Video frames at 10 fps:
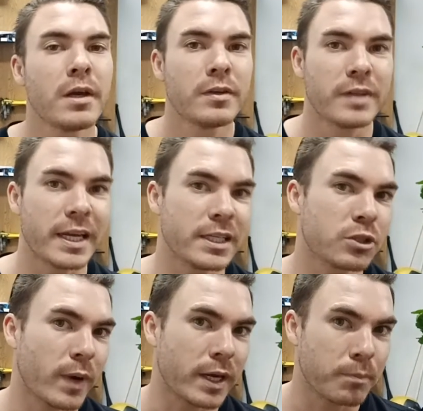That is
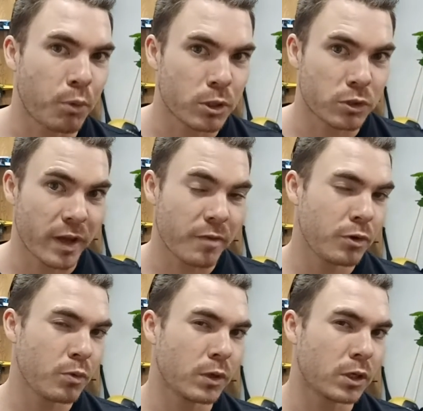quite important. So if
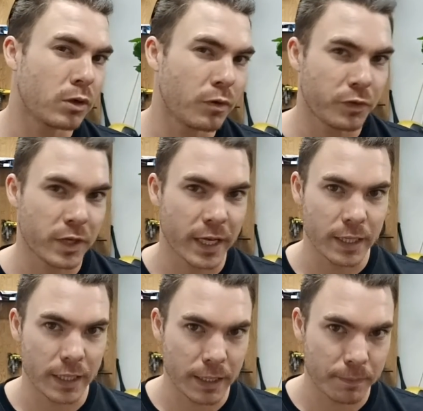you want to know if you get
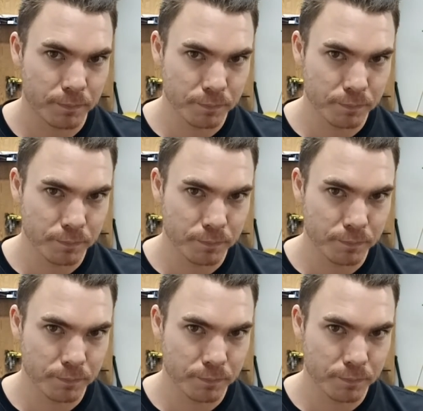the